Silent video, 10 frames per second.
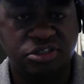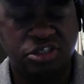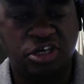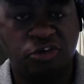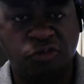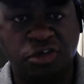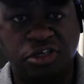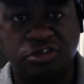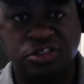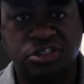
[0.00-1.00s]
took off
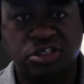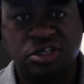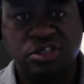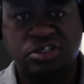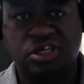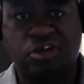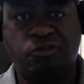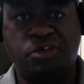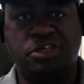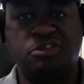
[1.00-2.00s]
running on his
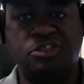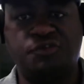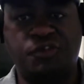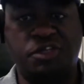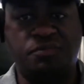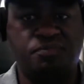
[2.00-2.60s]
feet.